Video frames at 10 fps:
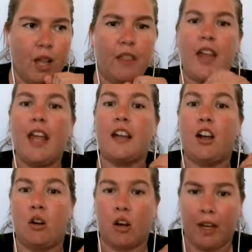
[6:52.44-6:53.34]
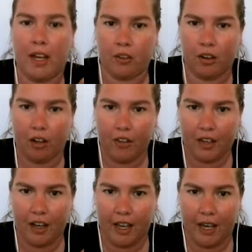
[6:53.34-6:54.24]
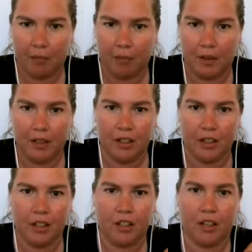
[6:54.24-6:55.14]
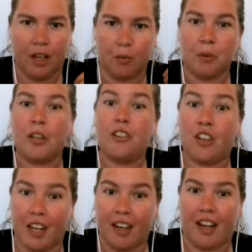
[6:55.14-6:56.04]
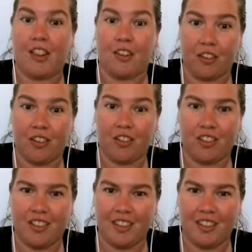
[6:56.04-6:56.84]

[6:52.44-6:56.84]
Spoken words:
they go around all the time appreciating others.